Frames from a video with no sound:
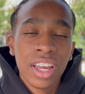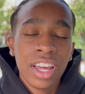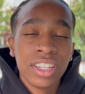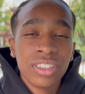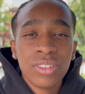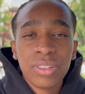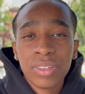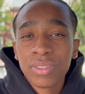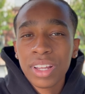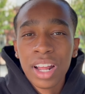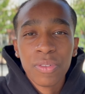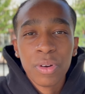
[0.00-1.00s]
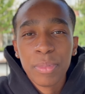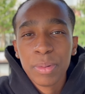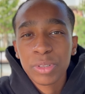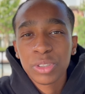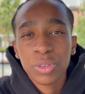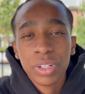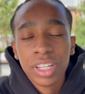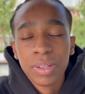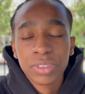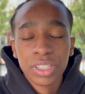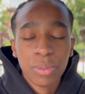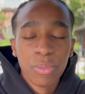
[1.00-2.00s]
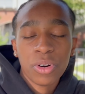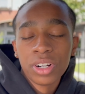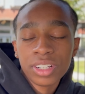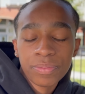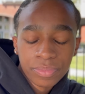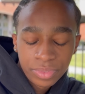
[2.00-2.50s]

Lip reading: and you gotta remember joy comes in the morning.